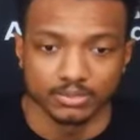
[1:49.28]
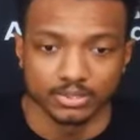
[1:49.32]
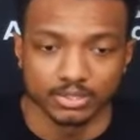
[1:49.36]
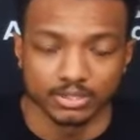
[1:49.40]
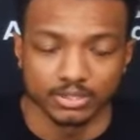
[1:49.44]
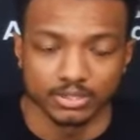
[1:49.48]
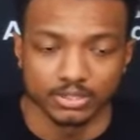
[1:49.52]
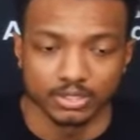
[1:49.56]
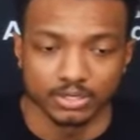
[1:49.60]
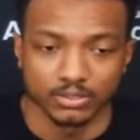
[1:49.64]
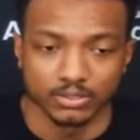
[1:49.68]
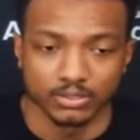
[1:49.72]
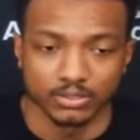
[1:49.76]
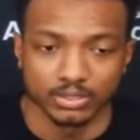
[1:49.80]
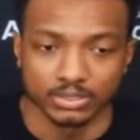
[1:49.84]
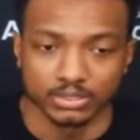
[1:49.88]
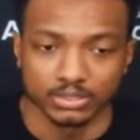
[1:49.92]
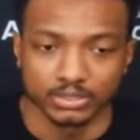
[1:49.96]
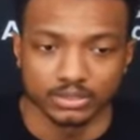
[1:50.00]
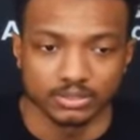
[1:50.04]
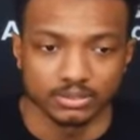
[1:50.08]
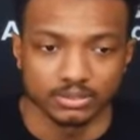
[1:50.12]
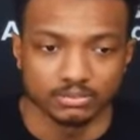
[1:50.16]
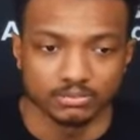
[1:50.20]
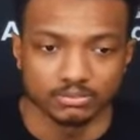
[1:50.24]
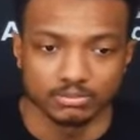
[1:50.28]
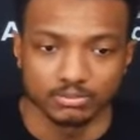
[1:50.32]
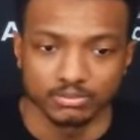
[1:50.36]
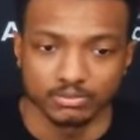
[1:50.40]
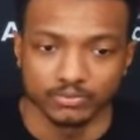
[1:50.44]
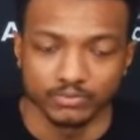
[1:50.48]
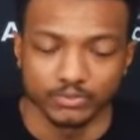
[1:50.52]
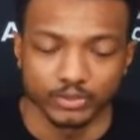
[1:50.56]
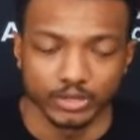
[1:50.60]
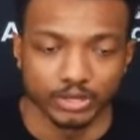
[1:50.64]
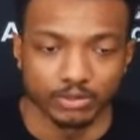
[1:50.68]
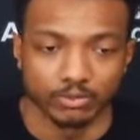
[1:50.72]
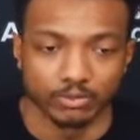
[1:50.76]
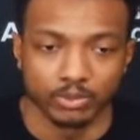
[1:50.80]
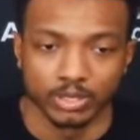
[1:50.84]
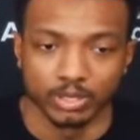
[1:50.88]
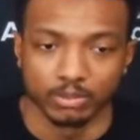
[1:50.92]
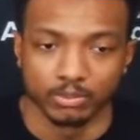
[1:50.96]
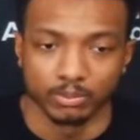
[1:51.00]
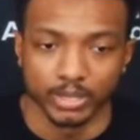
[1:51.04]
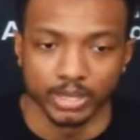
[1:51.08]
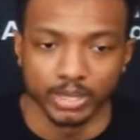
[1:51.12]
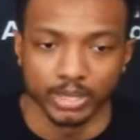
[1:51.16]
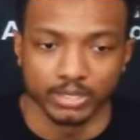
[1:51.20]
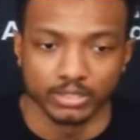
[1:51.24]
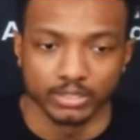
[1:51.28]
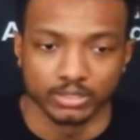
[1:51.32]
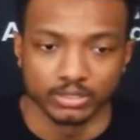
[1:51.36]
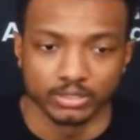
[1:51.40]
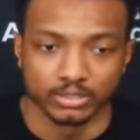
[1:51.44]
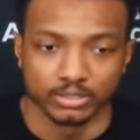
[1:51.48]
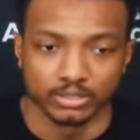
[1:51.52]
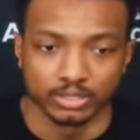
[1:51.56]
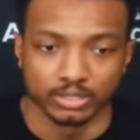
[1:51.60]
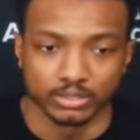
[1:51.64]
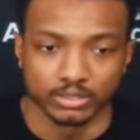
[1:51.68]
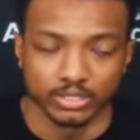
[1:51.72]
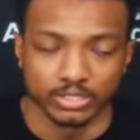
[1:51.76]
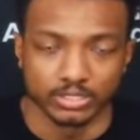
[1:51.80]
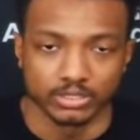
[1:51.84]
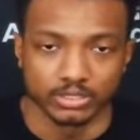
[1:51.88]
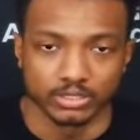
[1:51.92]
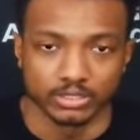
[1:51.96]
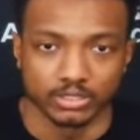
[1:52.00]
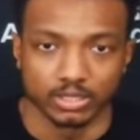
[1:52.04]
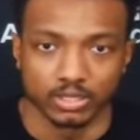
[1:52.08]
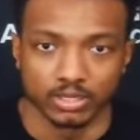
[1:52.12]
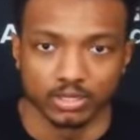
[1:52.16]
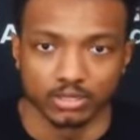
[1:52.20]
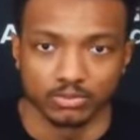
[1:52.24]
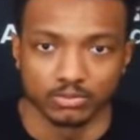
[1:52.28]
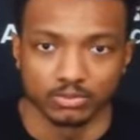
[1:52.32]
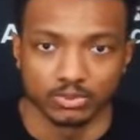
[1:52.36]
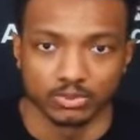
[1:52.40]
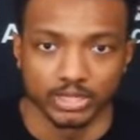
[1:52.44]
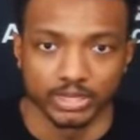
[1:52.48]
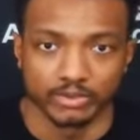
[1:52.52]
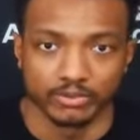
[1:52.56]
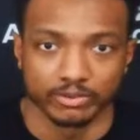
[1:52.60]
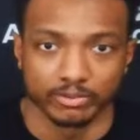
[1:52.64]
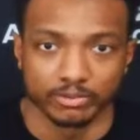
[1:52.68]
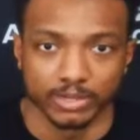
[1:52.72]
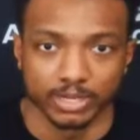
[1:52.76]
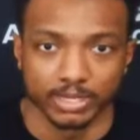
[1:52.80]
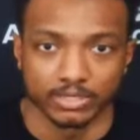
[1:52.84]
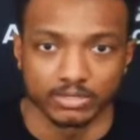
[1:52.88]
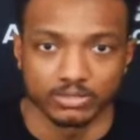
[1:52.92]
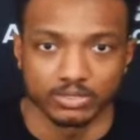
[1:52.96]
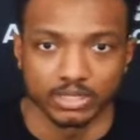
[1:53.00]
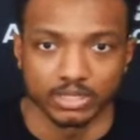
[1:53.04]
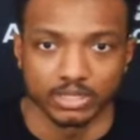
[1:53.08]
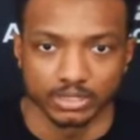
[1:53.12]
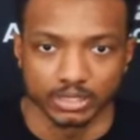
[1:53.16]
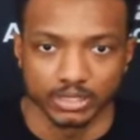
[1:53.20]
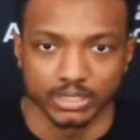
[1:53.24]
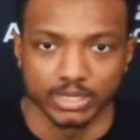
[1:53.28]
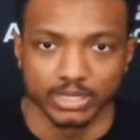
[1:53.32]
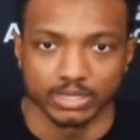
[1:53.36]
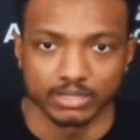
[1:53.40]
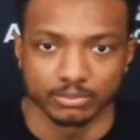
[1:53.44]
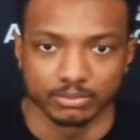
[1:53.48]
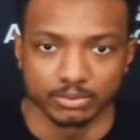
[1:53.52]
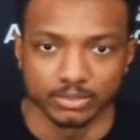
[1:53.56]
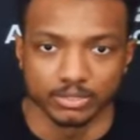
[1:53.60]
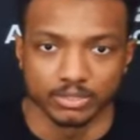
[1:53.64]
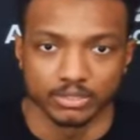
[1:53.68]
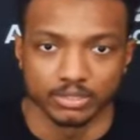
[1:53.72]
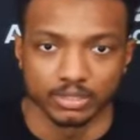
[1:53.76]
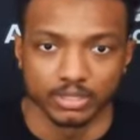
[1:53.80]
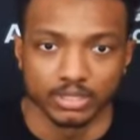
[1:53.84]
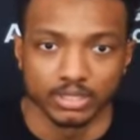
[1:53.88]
you know, he's very well-mannered, you know, gets along with everybody. So I think that would be